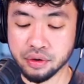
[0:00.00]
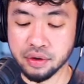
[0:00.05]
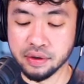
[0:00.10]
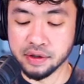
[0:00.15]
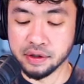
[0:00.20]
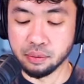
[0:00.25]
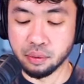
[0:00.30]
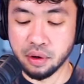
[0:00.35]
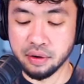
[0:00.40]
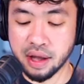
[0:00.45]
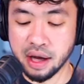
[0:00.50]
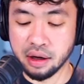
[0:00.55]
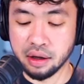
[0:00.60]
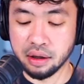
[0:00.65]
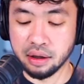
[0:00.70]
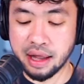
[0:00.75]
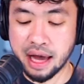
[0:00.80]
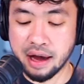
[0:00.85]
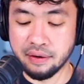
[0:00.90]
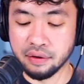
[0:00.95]
So this is where that
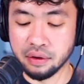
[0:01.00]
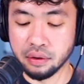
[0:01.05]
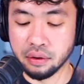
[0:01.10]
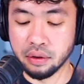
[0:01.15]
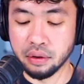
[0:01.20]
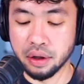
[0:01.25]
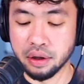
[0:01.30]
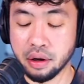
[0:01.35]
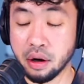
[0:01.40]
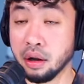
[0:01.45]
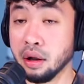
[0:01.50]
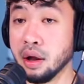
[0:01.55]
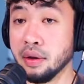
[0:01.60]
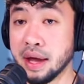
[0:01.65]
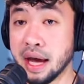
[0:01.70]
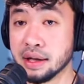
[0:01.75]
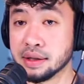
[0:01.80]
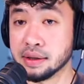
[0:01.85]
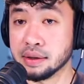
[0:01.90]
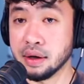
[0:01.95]
clavicle and all of
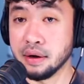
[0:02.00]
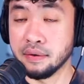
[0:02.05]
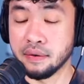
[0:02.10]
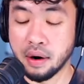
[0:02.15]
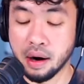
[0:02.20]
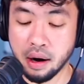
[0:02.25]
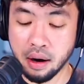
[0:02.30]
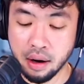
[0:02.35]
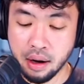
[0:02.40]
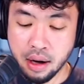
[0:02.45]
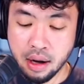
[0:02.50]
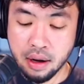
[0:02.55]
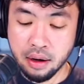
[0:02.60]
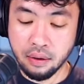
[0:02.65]
that stuff are.